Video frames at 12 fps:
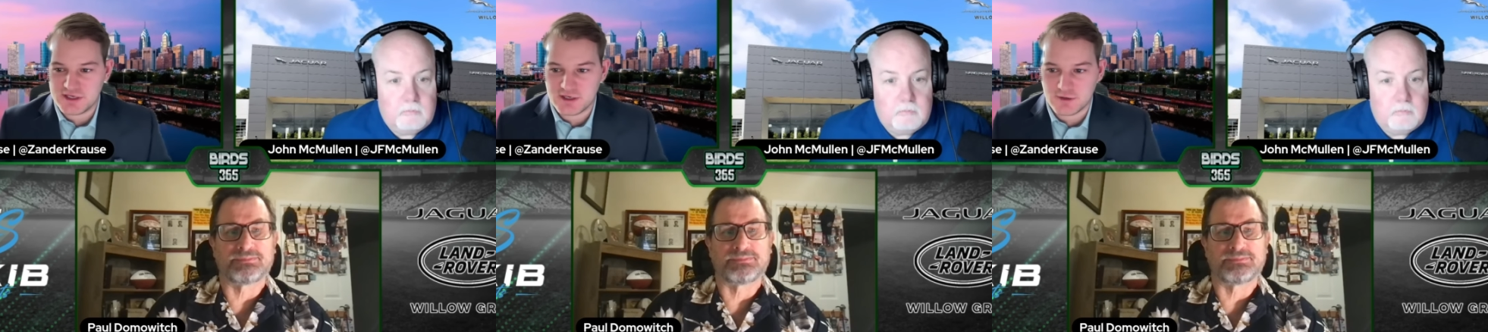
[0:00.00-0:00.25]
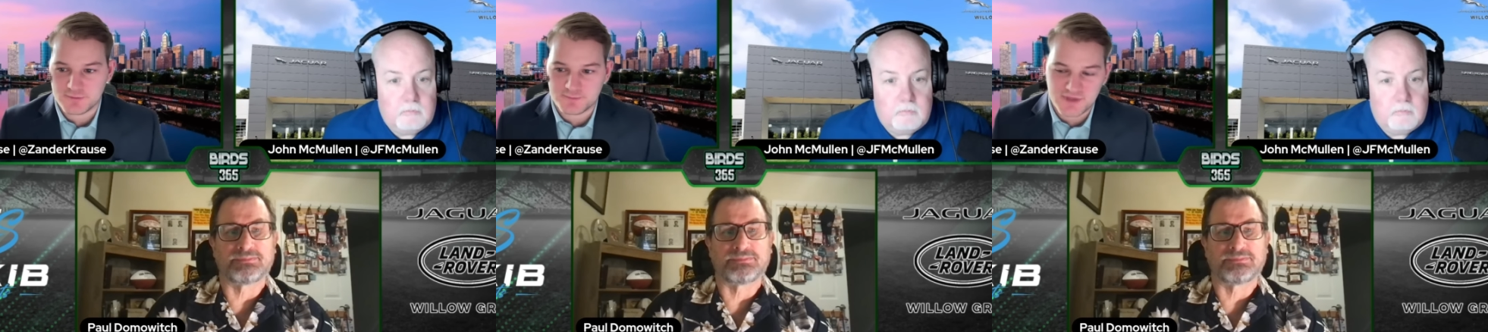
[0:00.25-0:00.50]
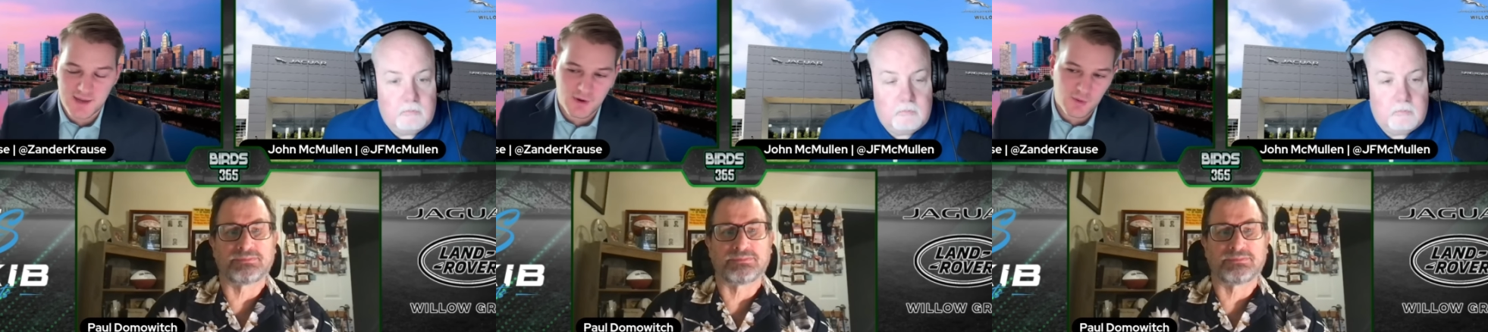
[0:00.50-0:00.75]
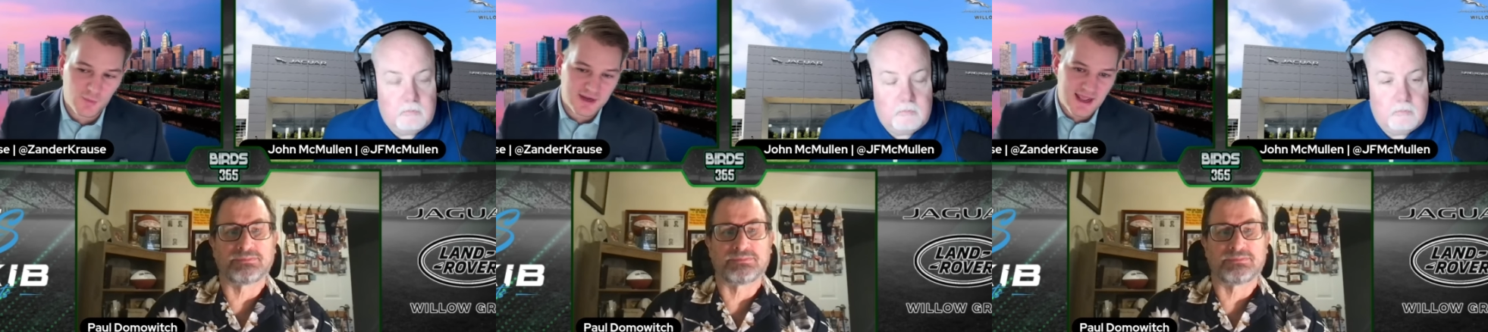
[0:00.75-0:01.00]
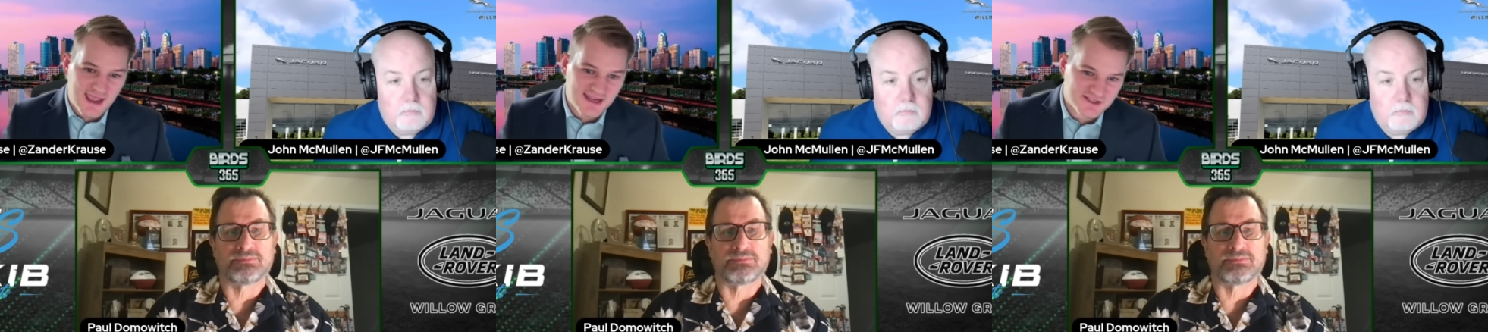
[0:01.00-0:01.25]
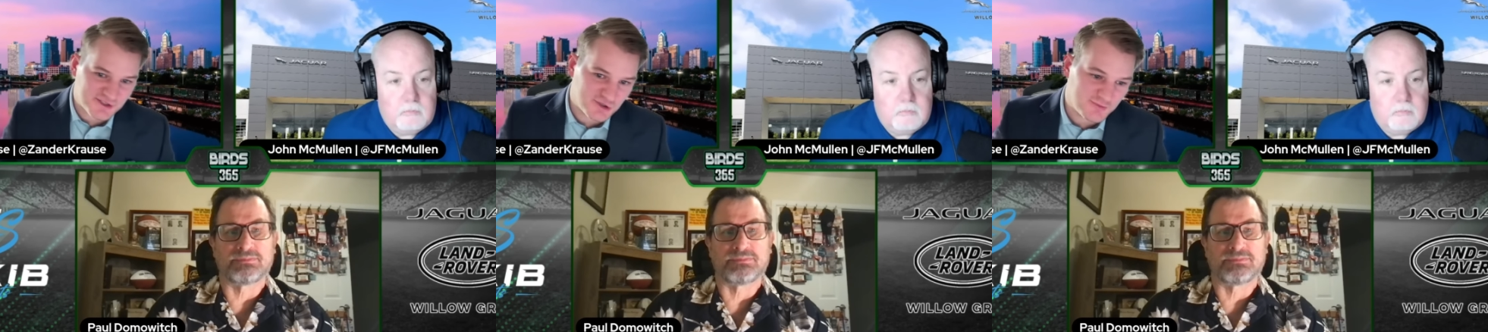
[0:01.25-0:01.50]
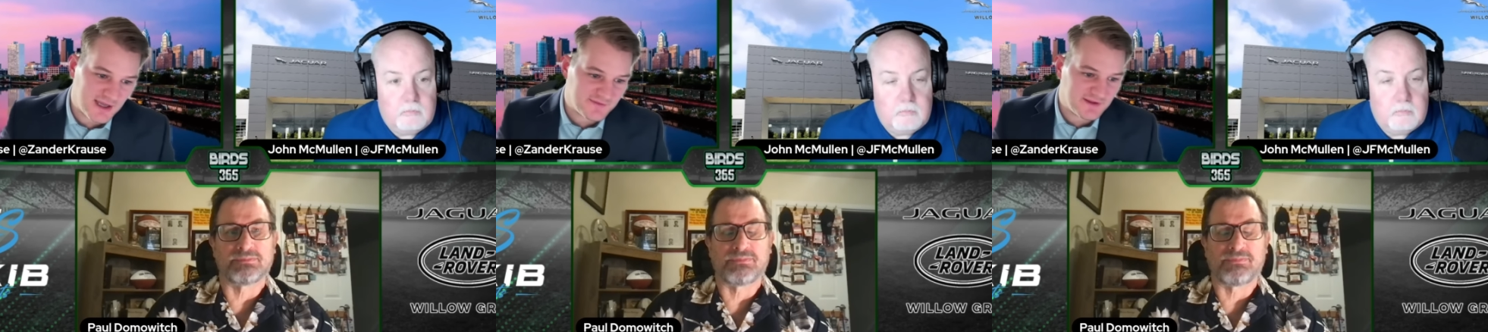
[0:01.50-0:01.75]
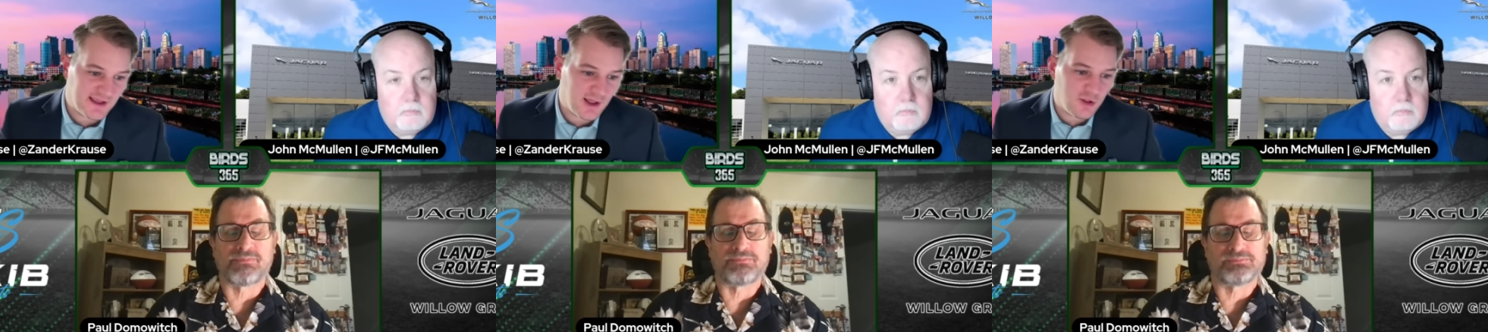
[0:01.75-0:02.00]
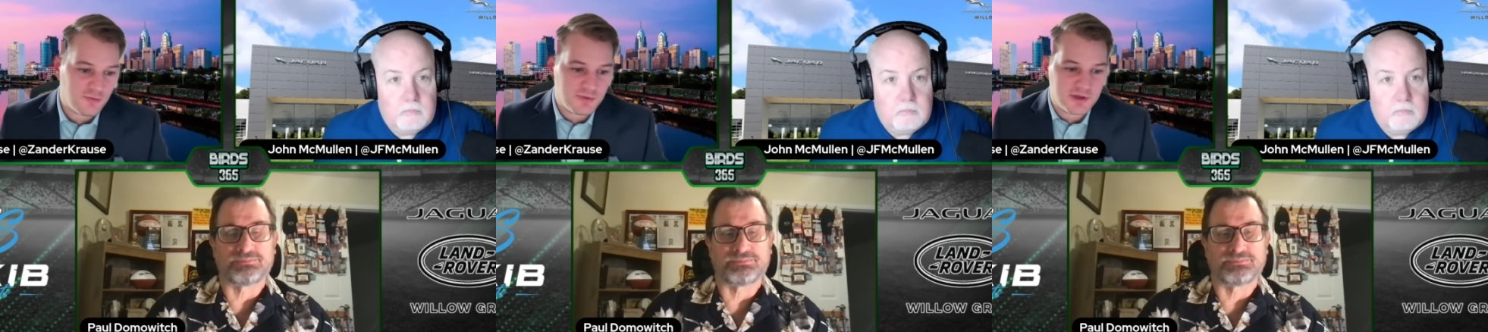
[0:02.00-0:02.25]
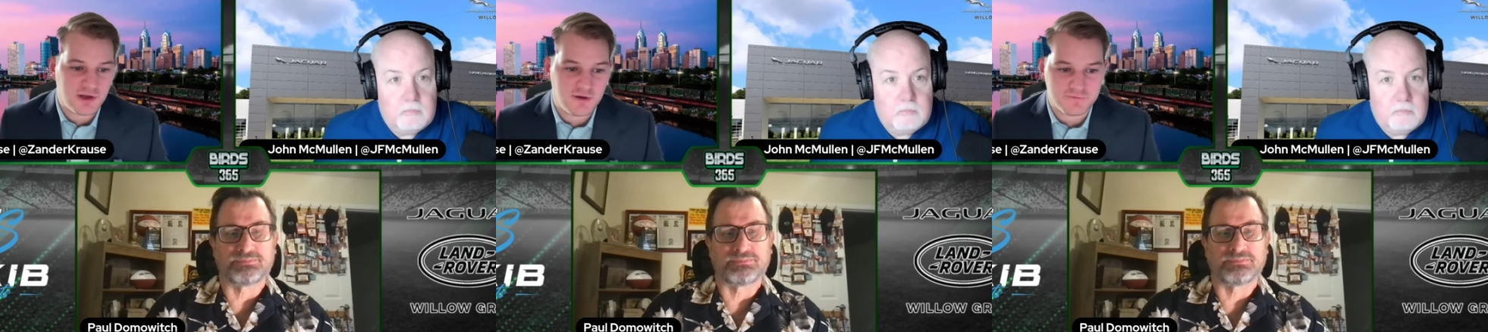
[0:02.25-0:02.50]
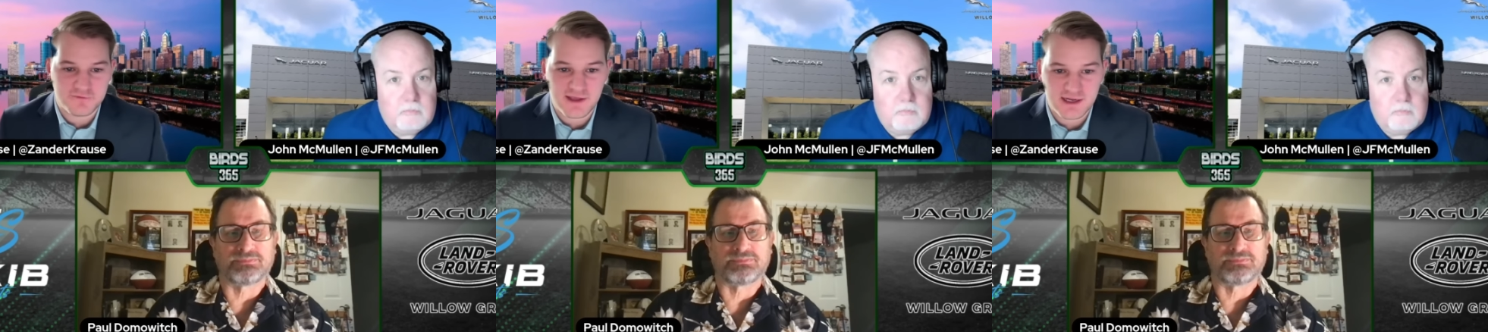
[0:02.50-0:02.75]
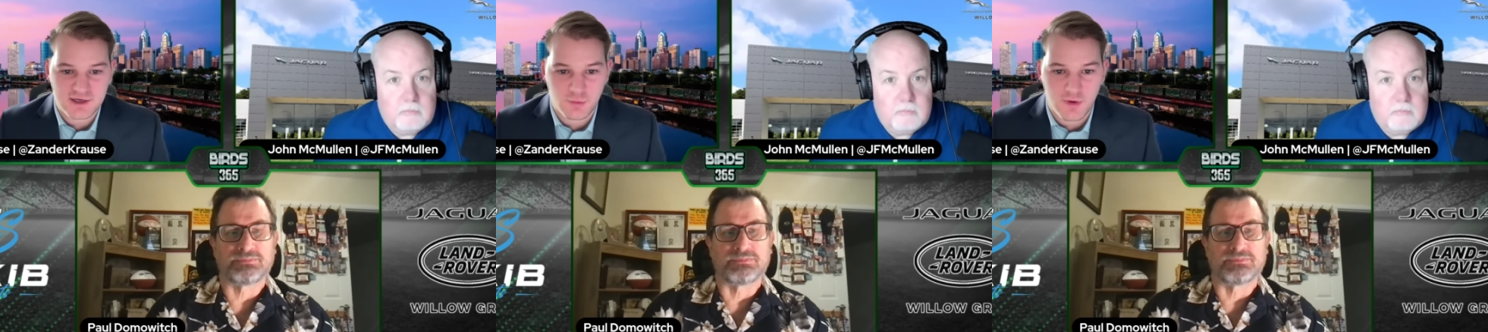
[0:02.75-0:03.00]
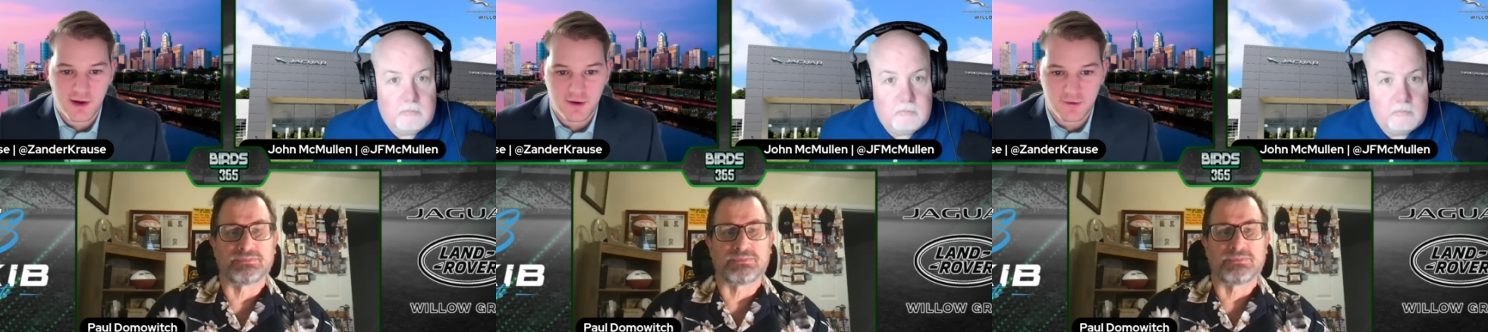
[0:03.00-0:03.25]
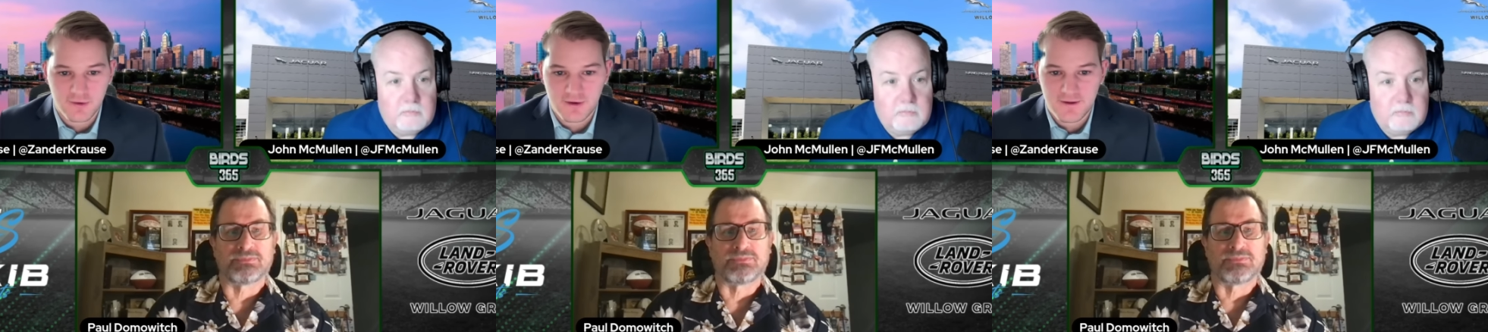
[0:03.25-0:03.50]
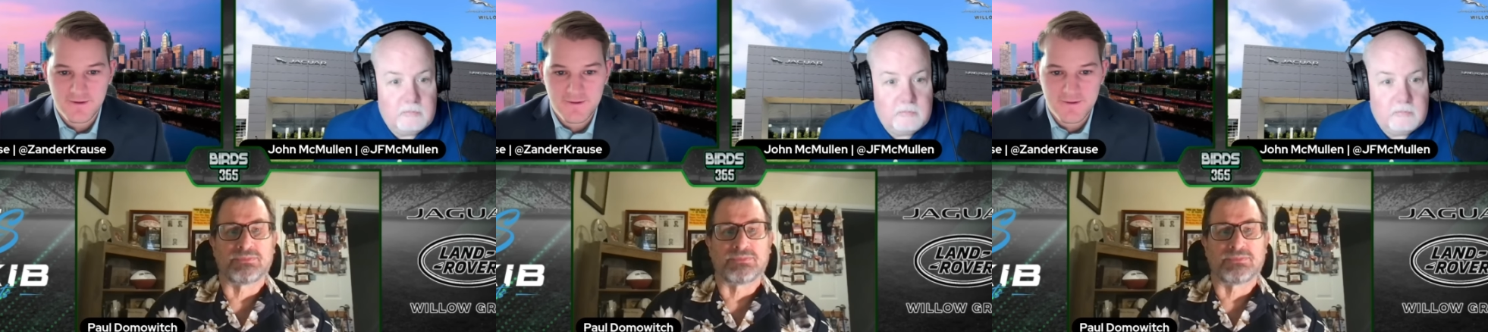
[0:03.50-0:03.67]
Speaker 1: to hear. Dom, I want to ask you about the element of Vic where